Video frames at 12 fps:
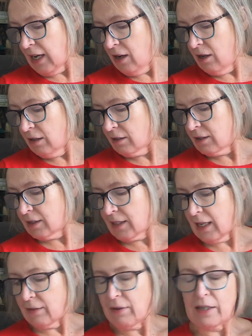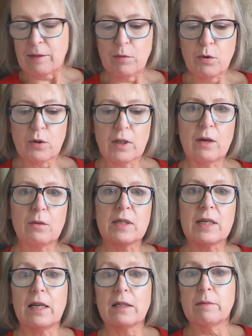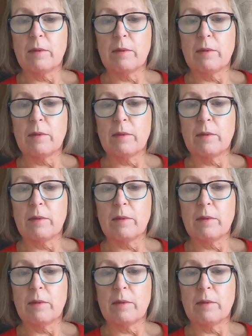arcs. I've had a book that was lent